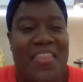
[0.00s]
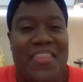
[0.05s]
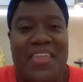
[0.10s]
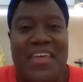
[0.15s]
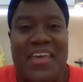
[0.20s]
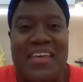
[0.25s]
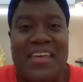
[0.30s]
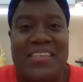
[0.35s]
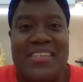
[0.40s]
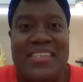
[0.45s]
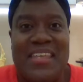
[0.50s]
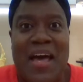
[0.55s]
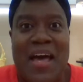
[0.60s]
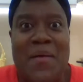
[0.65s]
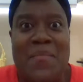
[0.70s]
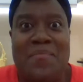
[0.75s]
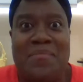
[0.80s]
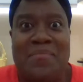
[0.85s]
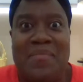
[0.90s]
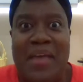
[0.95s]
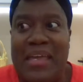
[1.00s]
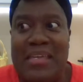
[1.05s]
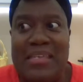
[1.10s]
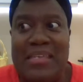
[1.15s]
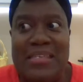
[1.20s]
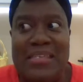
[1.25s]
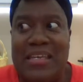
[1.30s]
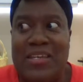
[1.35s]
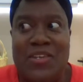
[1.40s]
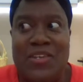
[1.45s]
this
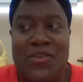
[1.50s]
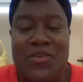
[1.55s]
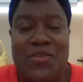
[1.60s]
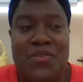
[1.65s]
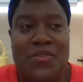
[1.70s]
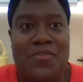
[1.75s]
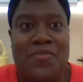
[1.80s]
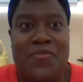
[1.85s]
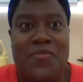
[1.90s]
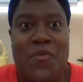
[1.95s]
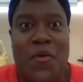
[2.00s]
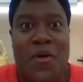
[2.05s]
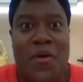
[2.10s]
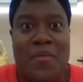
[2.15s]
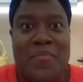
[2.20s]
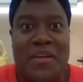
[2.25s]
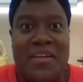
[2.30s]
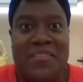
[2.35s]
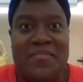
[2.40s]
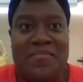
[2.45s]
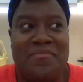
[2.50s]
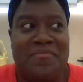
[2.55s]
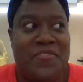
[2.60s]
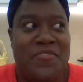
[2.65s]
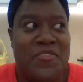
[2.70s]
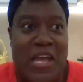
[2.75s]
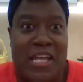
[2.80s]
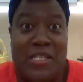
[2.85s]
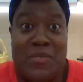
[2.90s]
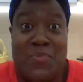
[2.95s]
amazing new form of
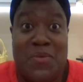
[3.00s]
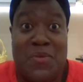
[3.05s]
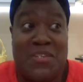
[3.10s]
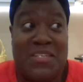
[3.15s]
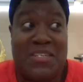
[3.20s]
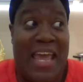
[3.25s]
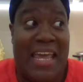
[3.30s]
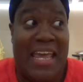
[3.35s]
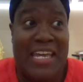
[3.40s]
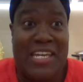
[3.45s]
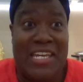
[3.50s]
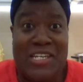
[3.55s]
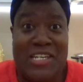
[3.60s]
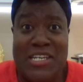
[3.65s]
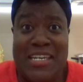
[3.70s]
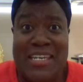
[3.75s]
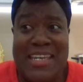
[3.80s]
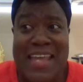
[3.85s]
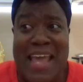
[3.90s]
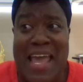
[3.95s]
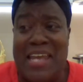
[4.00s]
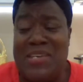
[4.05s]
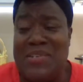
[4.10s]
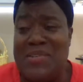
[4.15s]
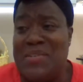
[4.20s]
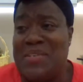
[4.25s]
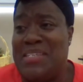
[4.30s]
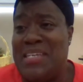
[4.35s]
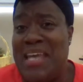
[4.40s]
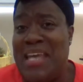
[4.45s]
transportation,
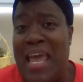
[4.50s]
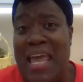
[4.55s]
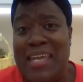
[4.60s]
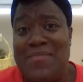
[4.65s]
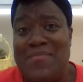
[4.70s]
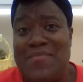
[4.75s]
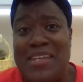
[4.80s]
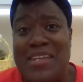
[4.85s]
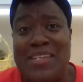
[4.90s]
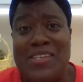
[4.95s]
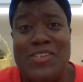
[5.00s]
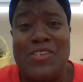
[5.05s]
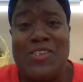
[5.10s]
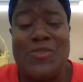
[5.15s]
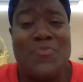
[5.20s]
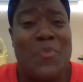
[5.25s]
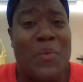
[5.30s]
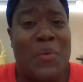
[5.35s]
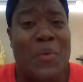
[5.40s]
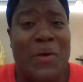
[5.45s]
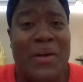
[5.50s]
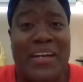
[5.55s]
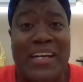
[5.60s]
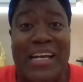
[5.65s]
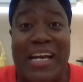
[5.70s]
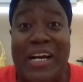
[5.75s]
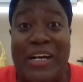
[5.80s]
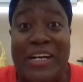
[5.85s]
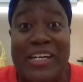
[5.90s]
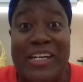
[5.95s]
entertainment, sport,
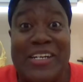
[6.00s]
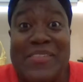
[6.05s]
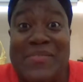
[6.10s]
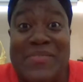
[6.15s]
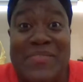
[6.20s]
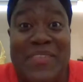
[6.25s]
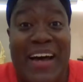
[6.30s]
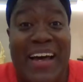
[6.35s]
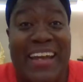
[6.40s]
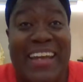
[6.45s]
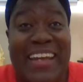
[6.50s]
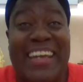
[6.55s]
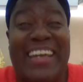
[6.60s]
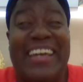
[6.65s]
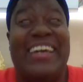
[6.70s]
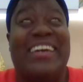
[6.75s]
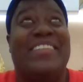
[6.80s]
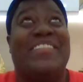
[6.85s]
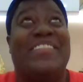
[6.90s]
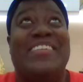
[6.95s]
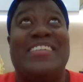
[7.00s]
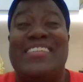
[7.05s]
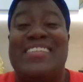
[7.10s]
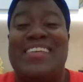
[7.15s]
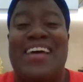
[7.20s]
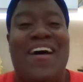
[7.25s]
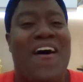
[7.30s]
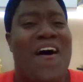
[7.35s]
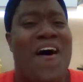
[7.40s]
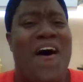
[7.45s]
art, fun. It
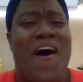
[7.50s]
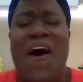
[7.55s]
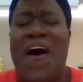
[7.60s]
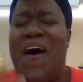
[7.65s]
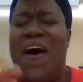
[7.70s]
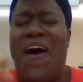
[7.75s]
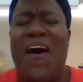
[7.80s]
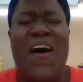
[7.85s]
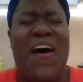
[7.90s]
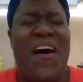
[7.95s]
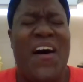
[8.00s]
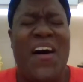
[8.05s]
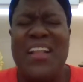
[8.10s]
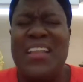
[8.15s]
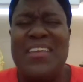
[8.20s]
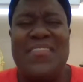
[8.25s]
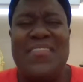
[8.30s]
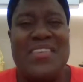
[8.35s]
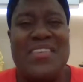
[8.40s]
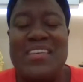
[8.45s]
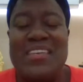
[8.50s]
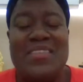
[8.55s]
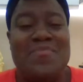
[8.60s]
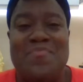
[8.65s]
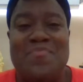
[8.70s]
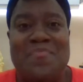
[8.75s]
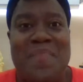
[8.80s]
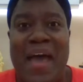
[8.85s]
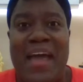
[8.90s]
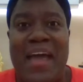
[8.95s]
was all of these
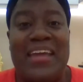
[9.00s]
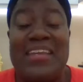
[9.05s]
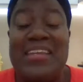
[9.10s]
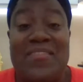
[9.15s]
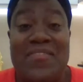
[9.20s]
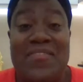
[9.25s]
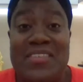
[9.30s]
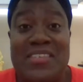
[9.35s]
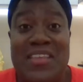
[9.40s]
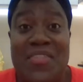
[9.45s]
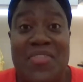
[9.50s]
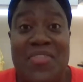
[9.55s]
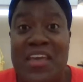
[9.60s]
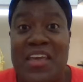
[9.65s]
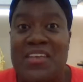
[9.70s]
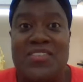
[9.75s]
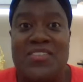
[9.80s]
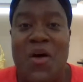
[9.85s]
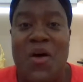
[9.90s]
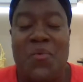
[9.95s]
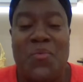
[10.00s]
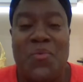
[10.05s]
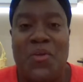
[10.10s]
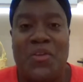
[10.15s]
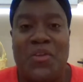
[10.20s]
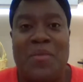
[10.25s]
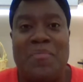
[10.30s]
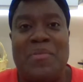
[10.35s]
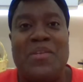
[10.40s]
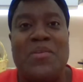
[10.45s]
magnificent things all
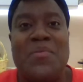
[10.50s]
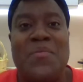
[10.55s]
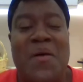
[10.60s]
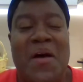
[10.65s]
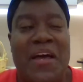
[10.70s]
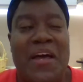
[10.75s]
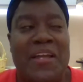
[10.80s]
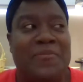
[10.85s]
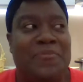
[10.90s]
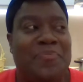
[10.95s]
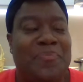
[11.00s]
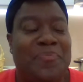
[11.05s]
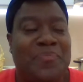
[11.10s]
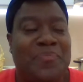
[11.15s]
rolled up into one.